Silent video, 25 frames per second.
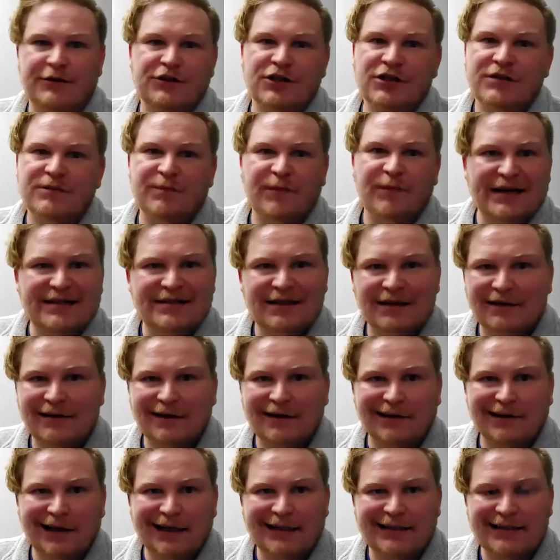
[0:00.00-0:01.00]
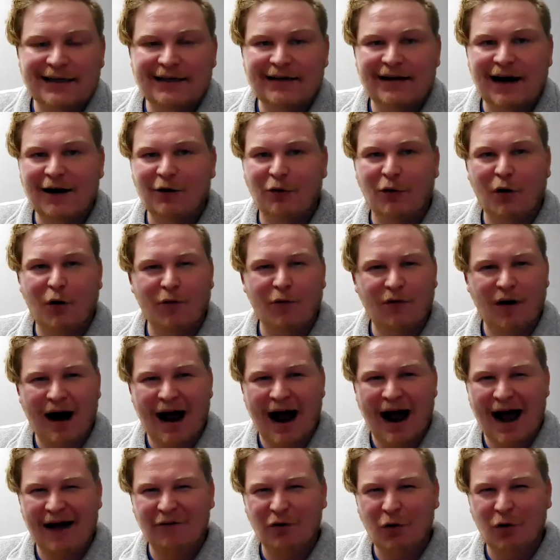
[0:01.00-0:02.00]
Just basically LinkedIn. I don't
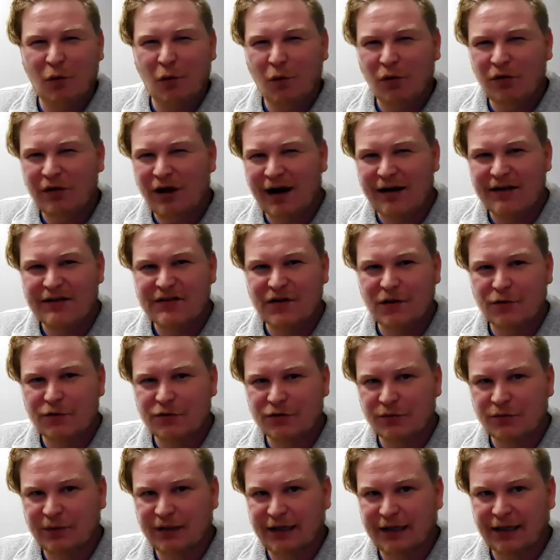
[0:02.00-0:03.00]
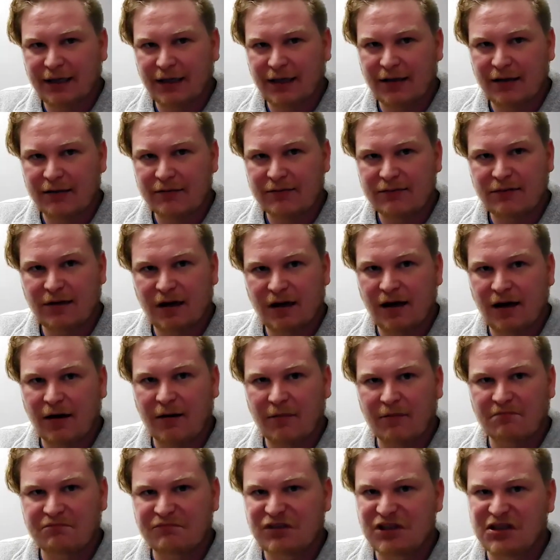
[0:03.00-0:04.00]
have a whole lot of social media.
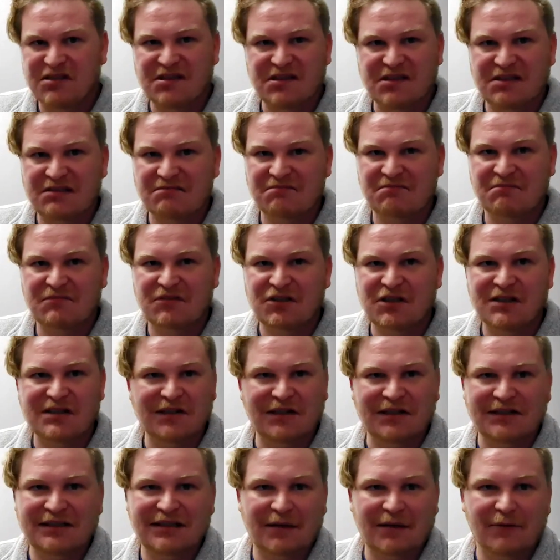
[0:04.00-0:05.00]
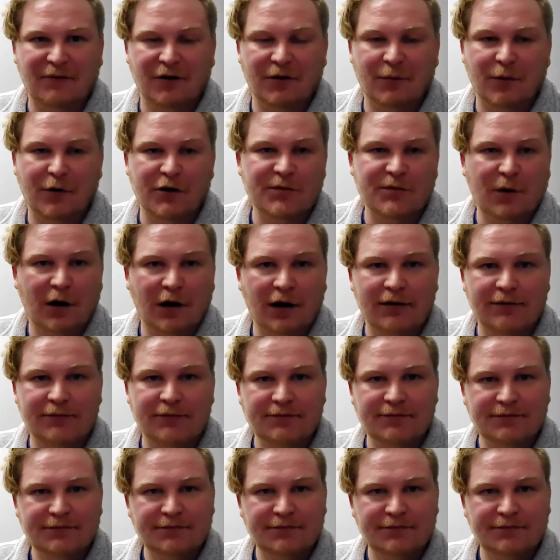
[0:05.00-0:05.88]
Just LinkedIn for the most part.